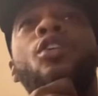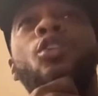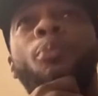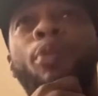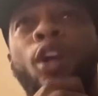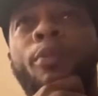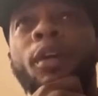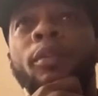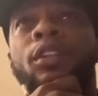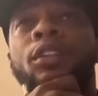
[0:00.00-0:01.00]
You put up
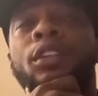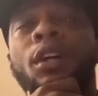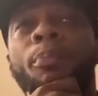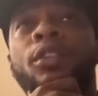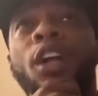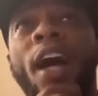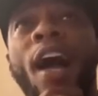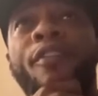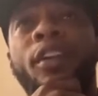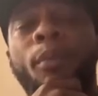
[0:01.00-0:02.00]
your
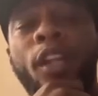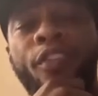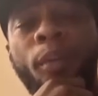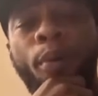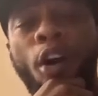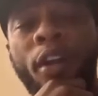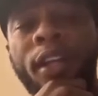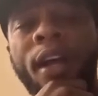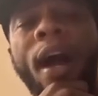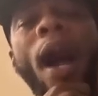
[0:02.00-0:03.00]
half of the money for the
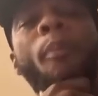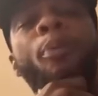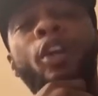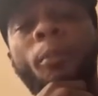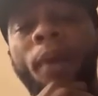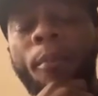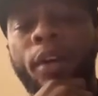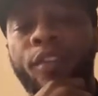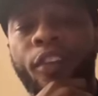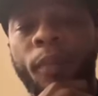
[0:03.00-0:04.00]
party. I put up my
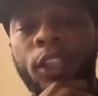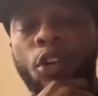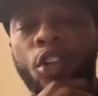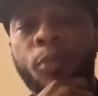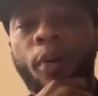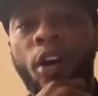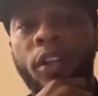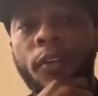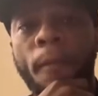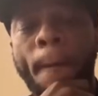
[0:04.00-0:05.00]
money for my daughter's
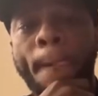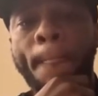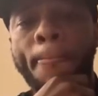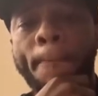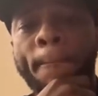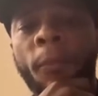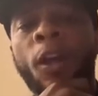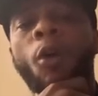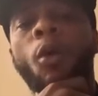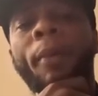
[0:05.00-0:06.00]
party.
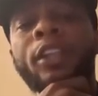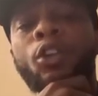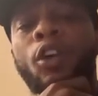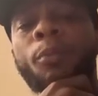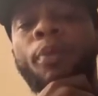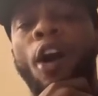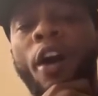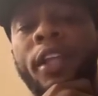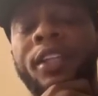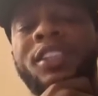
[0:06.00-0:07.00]
When my daughter's
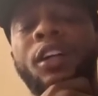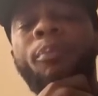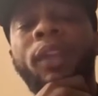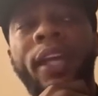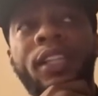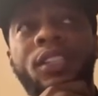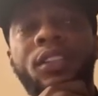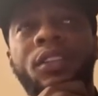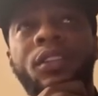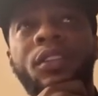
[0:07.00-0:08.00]
party took place,
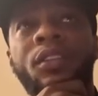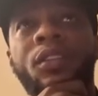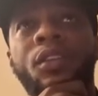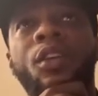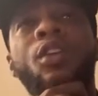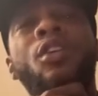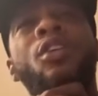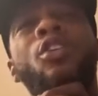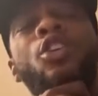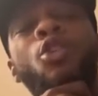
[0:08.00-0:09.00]

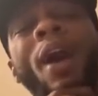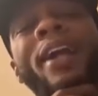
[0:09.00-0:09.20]
you